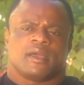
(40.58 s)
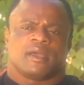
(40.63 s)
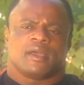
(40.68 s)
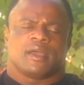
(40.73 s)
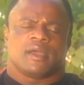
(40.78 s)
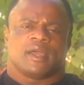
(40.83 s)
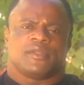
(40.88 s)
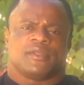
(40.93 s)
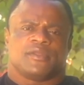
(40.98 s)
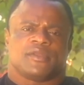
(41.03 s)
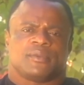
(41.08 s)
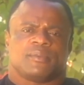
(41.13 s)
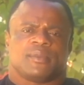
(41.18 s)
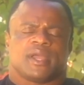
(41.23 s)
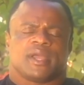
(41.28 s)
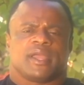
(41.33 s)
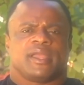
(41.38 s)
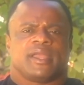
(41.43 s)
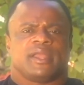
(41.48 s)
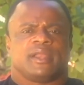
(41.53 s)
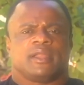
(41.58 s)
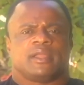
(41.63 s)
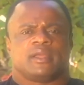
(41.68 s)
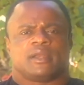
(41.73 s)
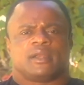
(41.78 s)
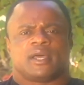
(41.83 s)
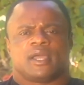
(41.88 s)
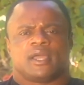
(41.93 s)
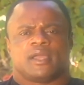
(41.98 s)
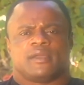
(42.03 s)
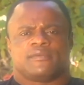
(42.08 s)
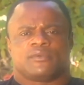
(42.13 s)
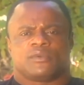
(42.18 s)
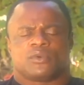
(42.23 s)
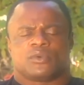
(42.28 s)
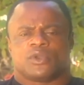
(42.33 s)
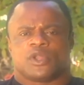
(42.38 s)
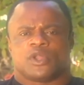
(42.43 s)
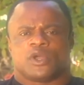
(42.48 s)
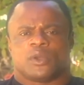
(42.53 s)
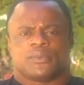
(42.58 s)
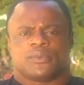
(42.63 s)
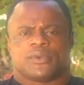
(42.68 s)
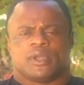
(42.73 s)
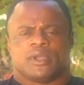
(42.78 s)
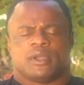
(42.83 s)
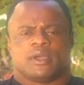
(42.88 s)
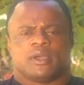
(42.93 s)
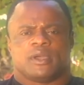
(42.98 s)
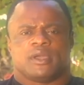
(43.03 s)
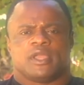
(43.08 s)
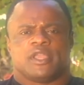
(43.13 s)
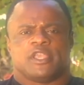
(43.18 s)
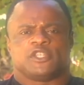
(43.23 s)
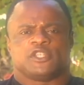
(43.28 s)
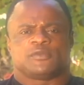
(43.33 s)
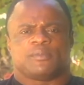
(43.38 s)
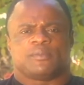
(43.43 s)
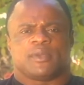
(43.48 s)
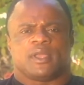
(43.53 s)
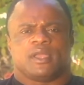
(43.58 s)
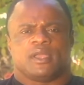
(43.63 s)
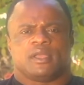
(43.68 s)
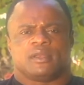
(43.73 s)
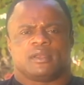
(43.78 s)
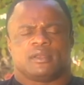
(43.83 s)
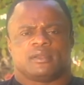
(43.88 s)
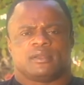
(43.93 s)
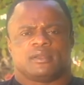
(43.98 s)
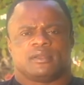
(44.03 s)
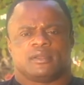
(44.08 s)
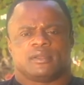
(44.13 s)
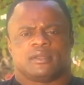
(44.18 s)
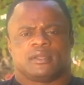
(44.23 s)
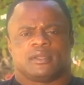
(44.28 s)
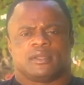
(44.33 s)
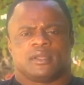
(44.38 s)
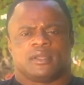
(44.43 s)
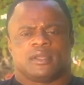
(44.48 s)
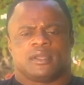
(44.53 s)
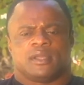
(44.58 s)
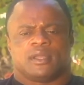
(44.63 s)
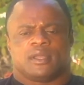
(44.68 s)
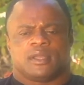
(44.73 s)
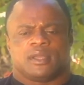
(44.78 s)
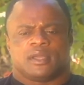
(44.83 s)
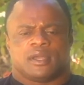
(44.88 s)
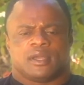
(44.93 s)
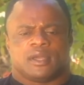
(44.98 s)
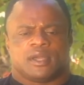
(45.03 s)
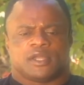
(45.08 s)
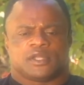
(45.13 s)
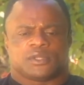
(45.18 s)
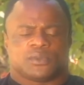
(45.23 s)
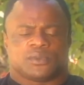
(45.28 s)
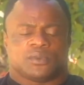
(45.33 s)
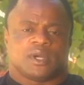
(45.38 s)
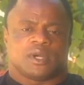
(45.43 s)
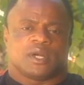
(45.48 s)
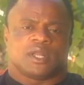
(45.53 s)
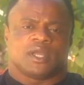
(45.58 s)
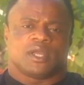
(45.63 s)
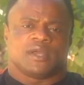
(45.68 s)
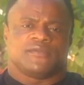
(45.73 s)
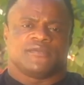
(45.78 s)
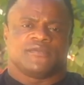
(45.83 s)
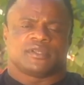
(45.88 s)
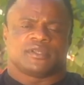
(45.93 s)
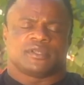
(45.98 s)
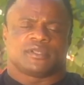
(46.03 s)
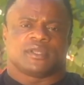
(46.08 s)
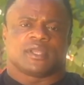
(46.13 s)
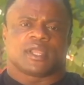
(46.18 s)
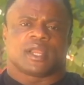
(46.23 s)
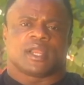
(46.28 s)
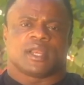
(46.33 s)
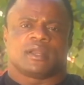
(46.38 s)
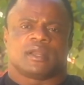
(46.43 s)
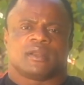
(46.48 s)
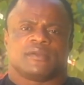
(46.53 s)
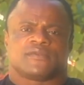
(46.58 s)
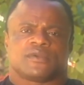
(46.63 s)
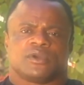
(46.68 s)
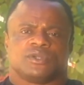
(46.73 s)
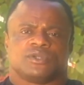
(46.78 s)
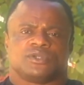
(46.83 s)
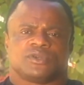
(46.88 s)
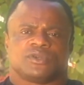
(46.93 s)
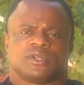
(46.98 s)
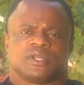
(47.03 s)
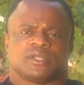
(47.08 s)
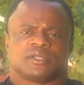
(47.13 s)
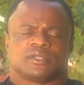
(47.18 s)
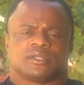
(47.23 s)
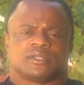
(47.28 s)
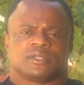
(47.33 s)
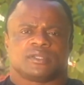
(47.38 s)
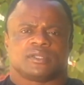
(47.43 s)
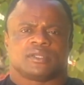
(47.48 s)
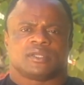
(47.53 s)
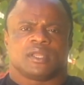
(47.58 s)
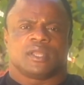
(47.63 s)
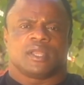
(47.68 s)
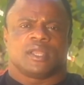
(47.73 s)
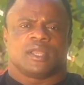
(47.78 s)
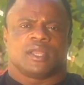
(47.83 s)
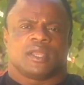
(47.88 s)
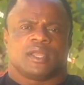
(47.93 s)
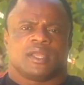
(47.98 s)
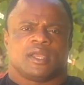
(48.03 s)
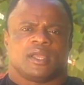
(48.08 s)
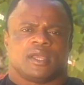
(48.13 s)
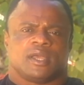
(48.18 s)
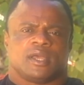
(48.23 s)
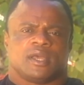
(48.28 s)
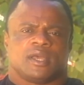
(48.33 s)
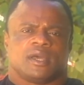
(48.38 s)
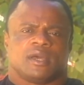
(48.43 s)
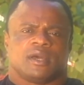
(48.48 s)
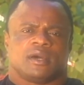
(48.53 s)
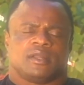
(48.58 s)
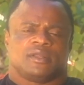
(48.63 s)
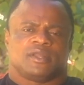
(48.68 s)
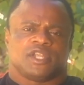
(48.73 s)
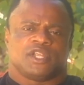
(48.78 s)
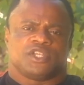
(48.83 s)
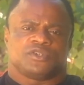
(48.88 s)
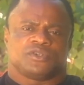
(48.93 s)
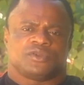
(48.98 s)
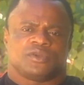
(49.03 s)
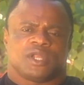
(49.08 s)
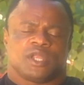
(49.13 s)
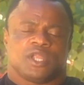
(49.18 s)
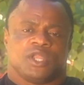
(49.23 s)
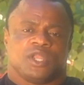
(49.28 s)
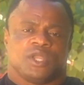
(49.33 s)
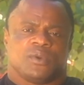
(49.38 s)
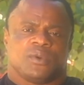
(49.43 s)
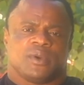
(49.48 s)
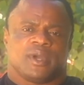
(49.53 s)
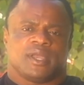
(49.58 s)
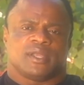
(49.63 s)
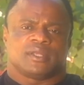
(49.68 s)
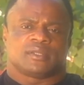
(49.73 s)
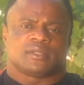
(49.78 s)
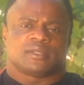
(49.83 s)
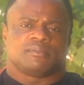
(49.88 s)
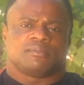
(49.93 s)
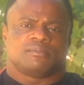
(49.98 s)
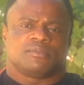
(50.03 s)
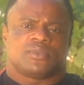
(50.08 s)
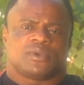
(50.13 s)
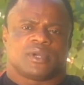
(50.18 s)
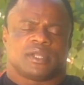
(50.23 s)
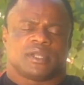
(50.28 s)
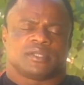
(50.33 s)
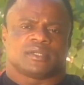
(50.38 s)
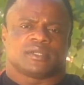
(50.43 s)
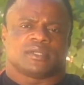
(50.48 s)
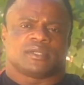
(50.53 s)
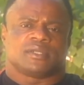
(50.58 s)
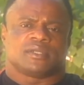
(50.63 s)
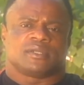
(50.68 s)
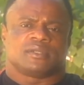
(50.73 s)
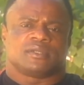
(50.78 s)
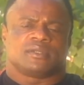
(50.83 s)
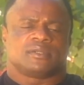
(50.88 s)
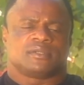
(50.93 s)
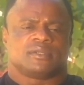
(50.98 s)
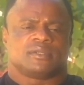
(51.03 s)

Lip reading: I did my earlier life growing up in Spain, as well as visiting a lot of countries. Nigeria, US, Brazil,